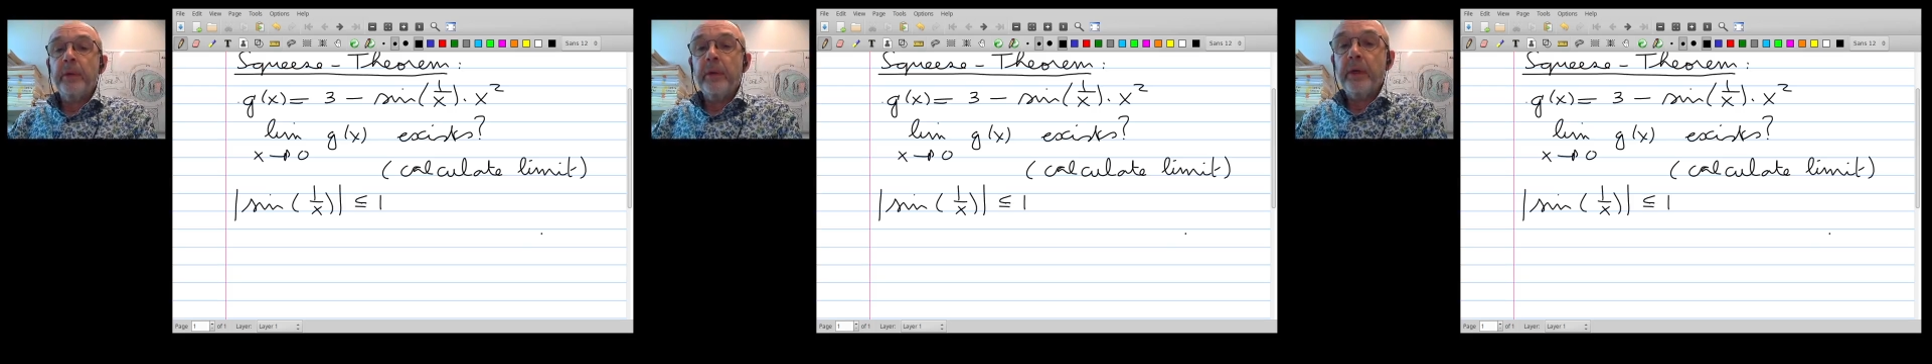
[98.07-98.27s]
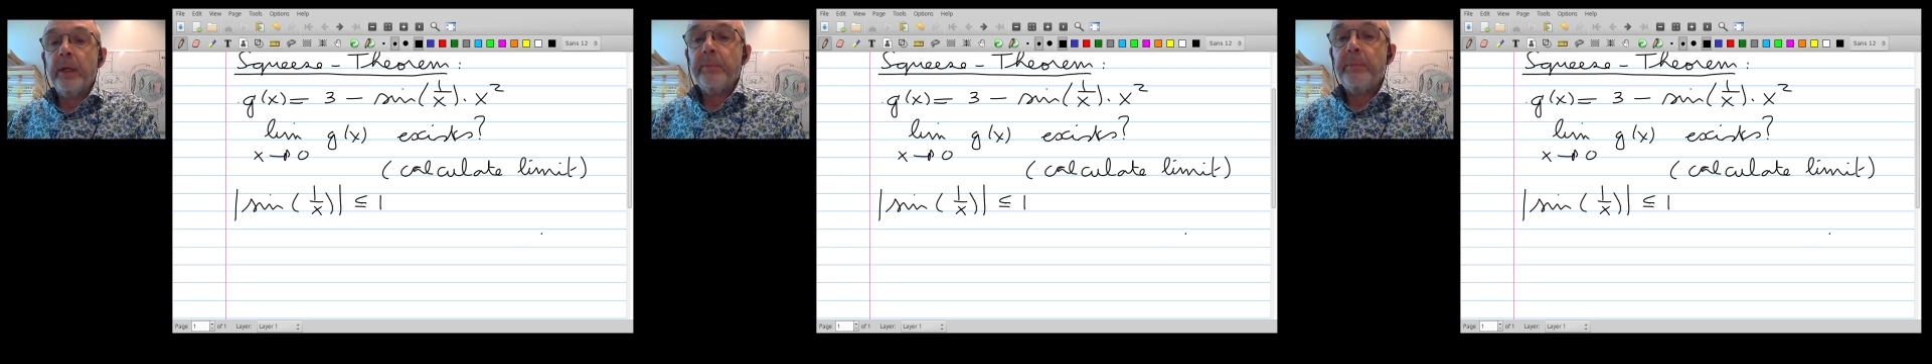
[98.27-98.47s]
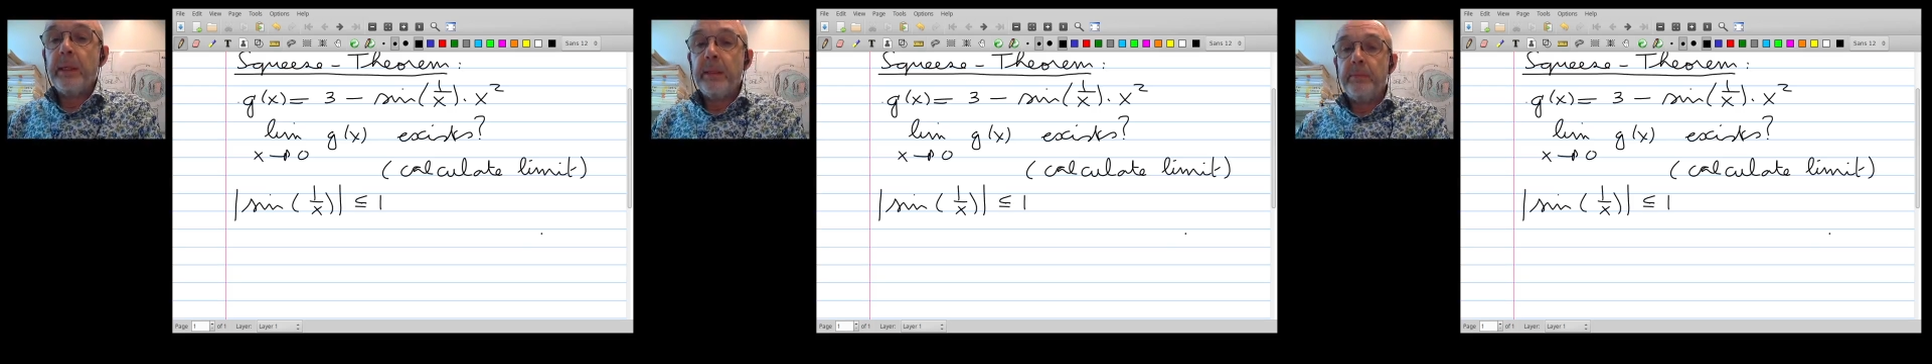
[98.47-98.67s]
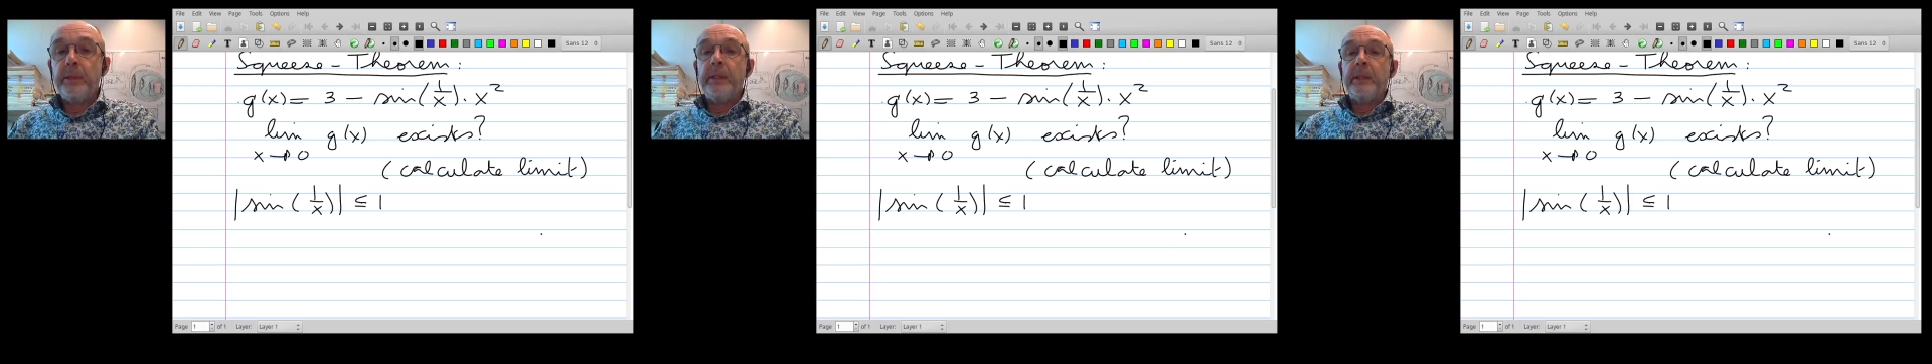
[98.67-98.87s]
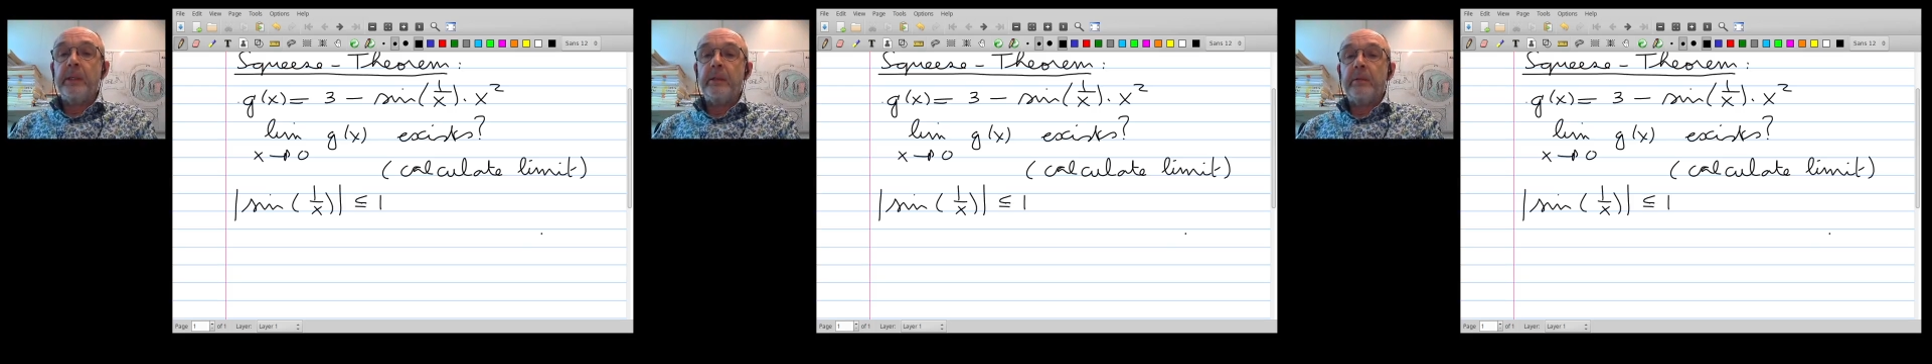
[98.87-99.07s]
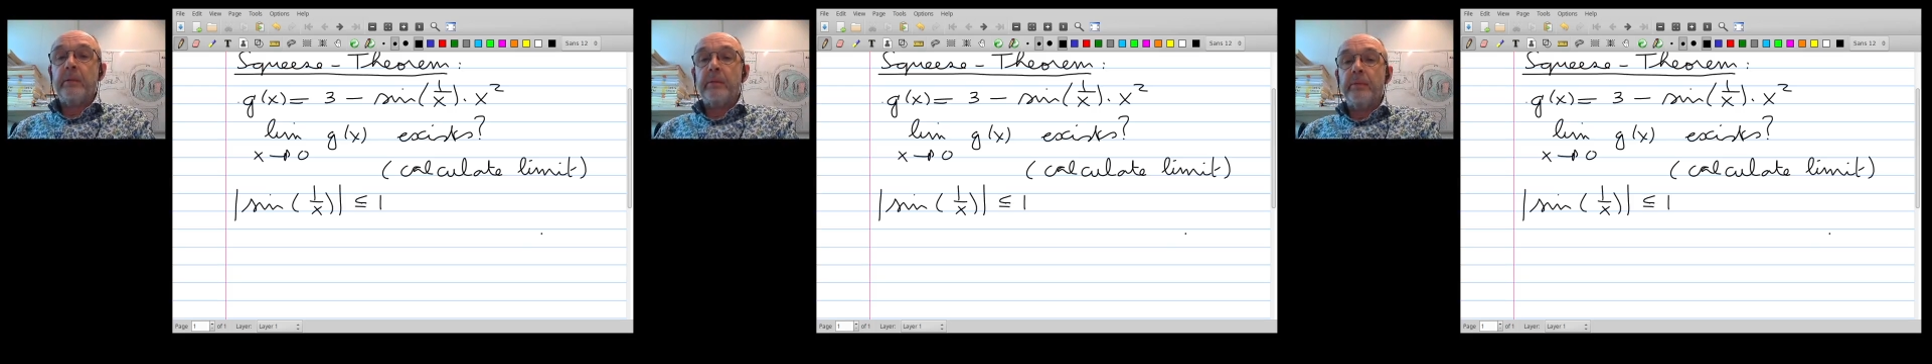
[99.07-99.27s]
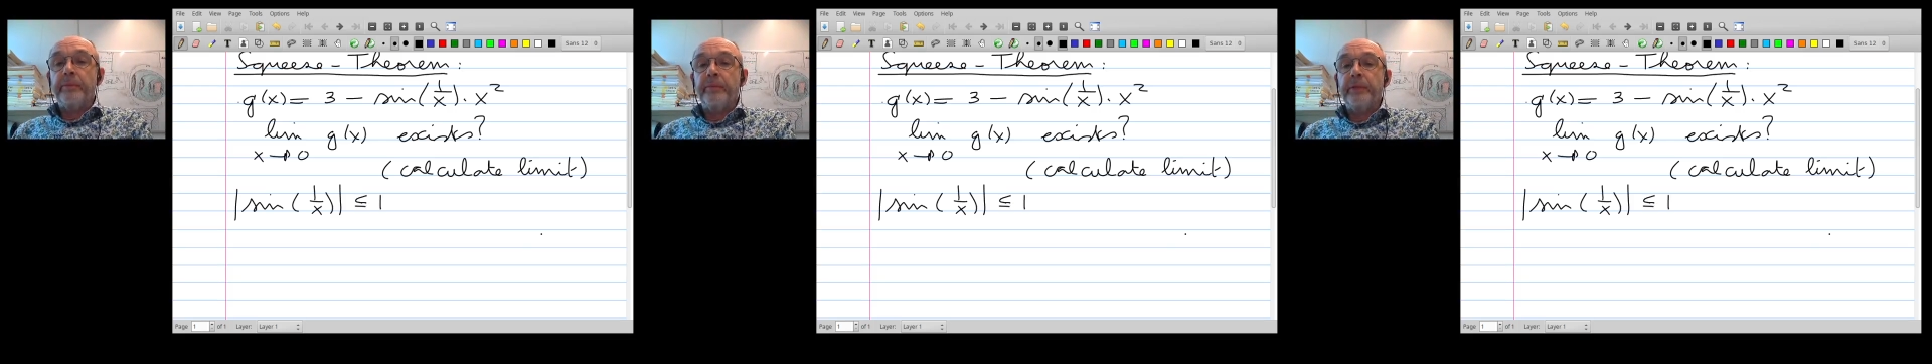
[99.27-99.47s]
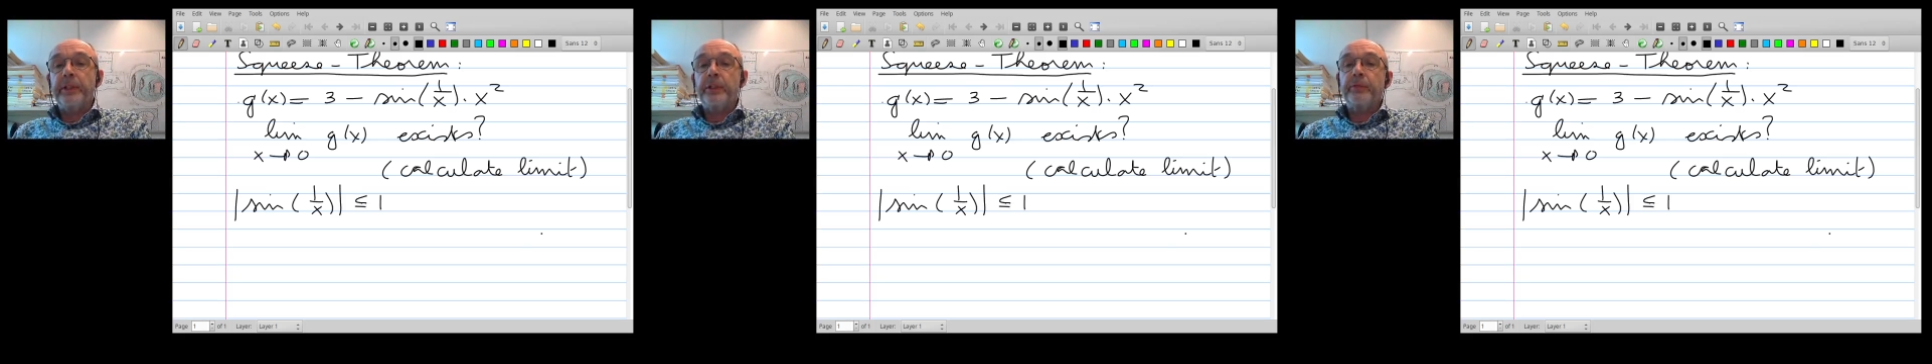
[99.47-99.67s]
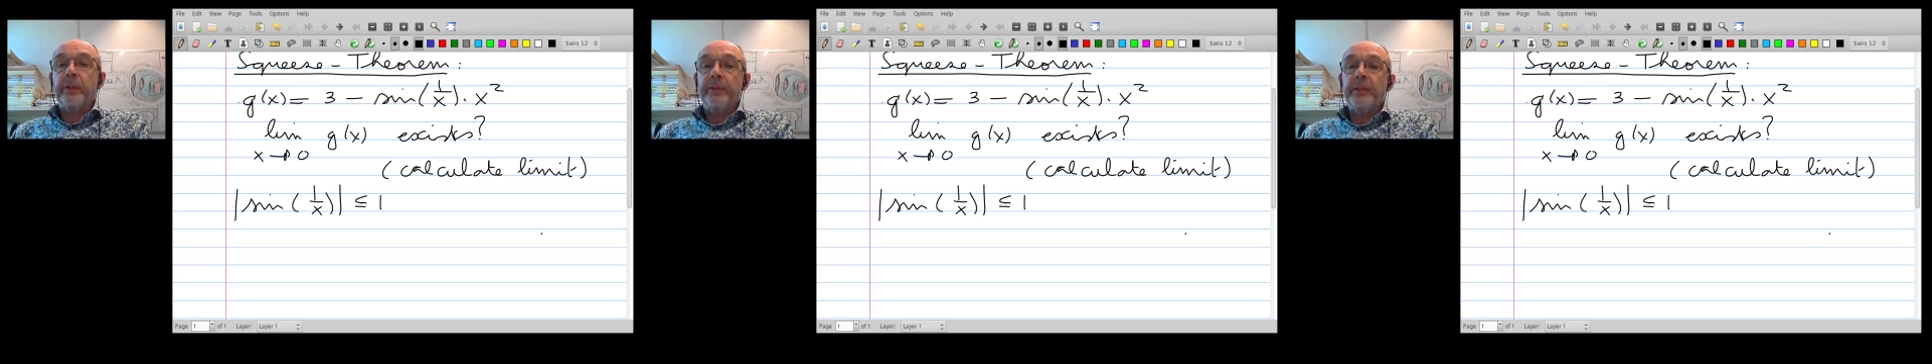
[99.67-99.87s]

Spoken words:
and maybe this one